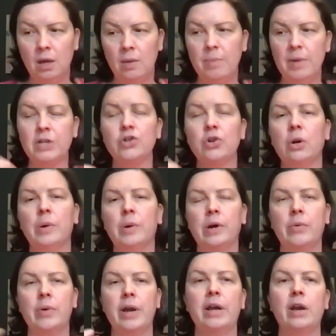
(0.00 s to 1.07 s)
make sure we're
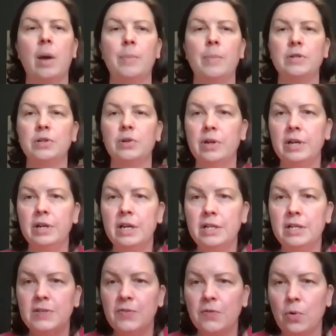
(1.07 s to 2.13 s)
creating
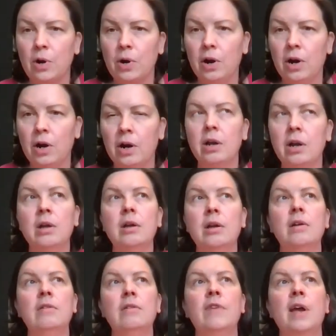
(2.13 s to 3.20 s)
opportunities for
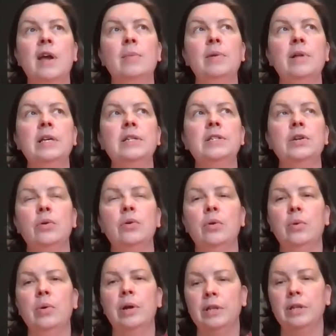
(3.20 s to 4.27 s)
families
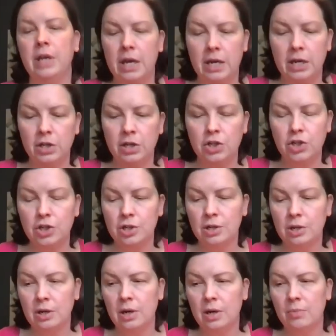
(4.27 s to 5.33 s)
to engage
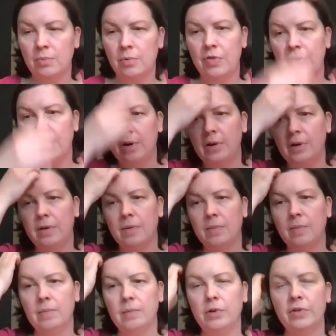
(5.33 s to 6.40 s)
with
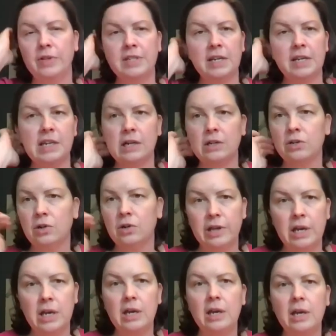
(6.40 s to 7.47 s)
the Learn the Signs Act
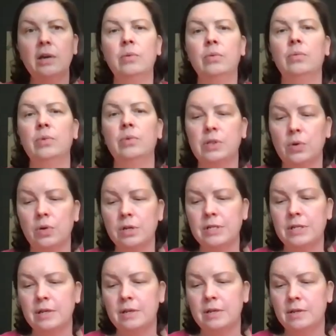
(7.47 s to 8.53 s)
Early
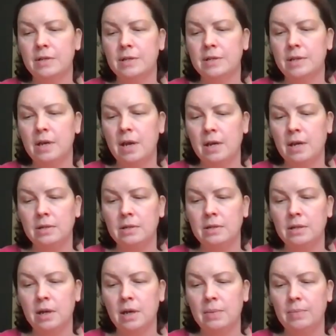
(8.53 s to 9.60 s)
resources
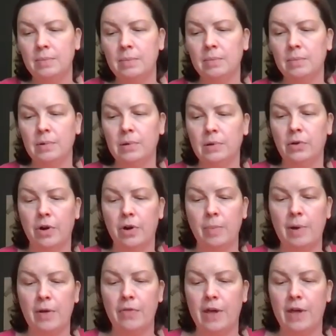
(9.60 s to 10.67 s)
and learn
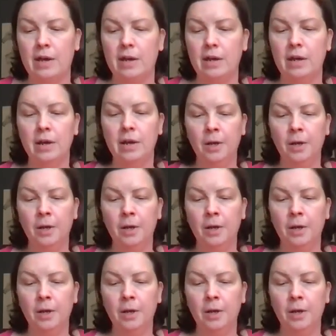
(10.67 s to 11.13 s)
about that.